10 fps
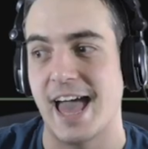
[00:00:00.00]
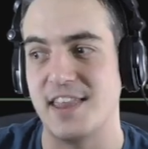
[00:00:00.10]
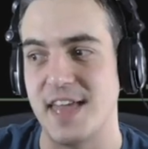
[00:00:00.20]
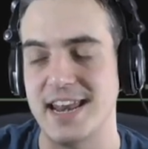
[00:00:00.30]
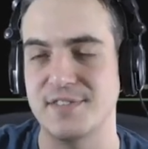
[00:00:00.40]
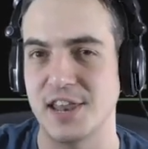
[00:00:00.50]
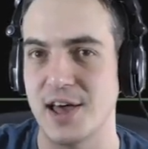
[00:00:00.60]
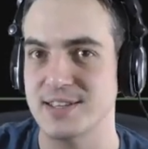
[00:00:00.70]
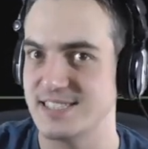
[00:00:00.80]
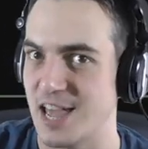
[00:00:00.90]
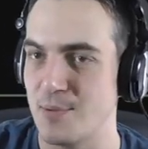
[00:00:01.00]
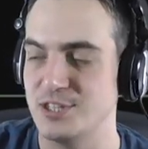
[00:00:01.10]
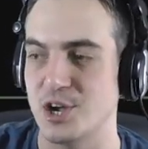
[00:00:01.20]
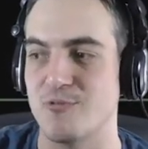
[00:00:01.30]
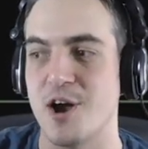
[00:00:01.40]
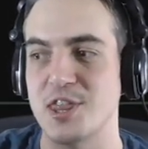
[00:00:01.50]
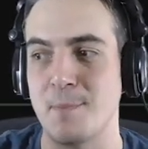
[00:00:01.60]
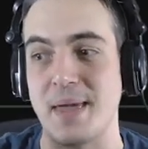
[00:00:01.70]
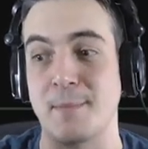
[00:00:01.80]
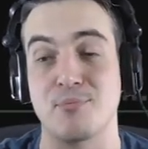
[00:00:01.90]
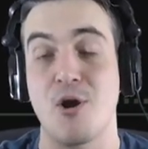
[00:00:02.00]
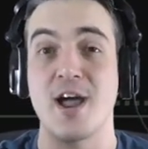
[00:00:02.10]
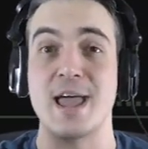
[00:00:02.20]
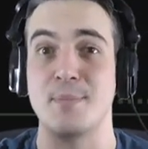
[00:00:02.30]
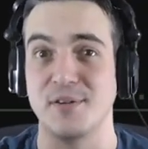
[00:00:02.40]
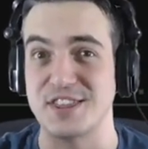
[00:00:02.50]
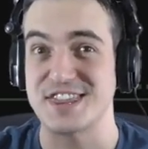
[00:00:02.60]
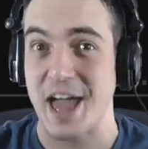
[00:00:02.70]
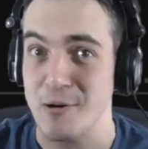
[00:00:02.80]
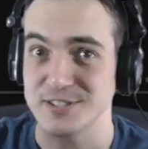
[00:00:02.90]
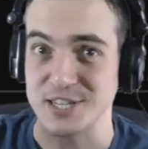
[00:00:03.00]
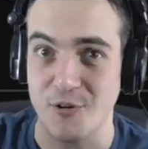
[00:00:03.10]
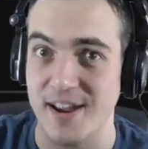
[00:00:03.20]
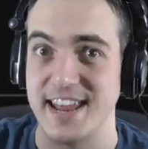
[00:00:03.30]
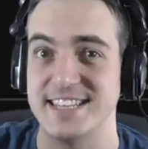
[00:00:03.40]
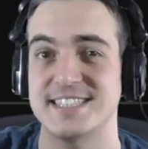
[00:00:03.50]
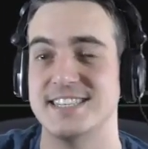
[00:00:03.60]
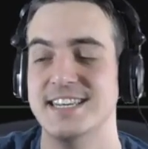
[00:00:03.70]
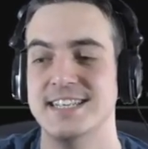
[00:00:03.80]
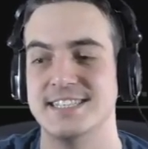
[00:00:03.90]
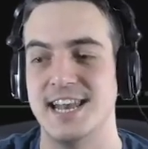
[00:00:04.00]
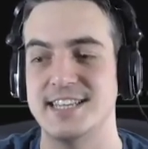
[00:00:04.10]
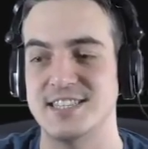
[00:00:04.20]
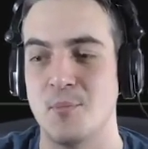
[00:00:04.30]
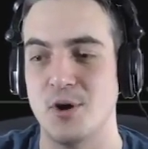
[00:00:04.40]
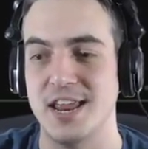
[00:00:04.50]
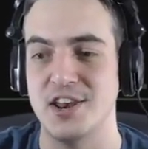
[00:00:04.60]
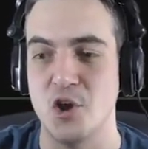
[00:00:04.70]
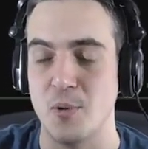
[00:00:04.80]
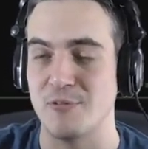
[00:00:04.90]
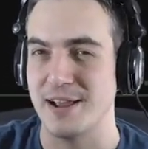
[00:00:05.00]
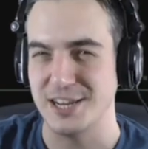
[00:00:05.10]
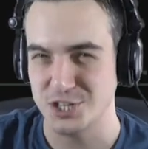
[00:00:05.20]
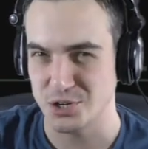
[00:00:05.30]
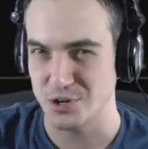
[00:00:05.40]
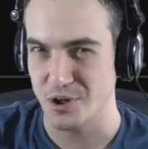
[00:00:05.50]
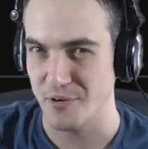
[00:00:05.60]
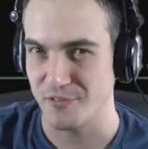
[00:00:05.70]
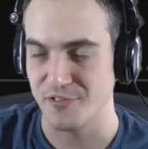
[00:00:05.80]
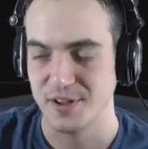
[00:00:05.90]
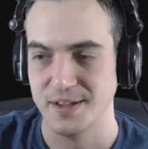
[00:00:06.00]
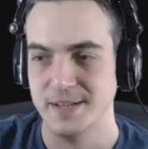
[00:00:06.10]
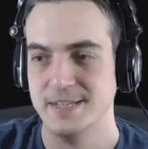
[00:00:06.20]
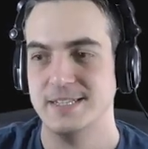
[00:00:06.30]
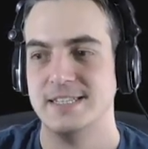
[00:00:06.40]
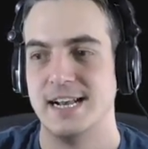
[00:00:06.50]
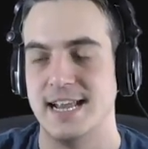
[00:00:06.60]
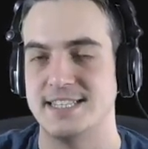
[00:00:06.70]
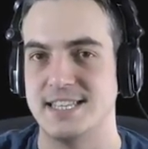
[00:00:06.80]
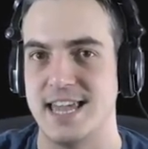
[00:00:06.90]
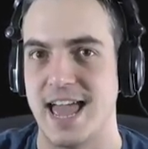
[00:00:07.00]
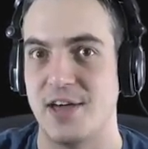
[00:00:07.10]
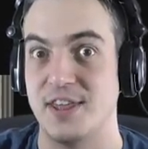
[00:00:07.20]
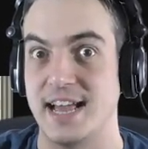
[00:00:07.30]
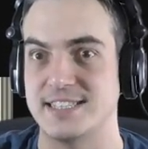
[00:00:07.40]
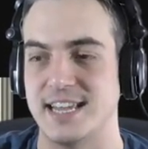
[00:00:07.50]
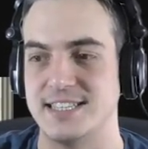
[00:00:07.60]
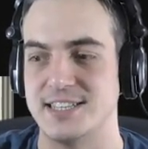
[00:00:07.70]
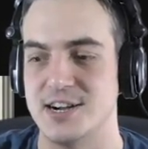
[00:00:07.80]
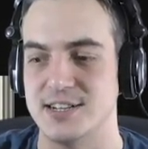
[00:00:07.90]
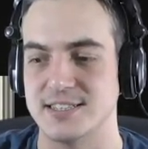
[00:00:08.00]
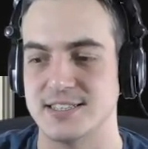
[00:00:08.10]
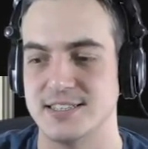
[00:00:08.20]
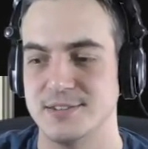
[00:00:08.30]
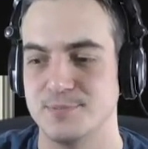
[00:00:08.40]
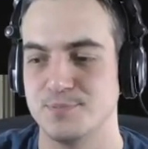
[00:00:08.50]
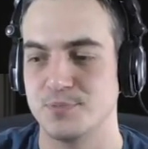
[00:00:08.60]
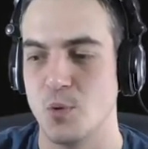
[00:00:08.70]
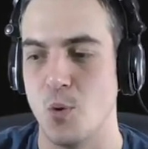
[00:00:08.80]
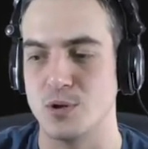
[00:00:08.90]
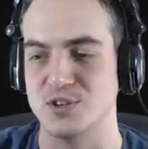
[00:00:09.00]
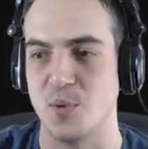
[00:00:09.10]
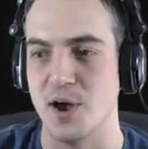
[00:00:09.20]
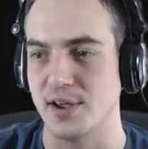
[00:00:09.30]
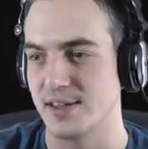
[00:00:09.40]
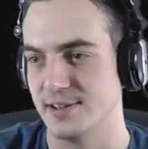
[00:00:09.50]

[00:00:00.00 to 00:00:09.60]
and at the end of the last day we took a rather big bribe of a thousand credits to let someone in who we really shouldn't have. Let's see how the next day starts. Walk to work.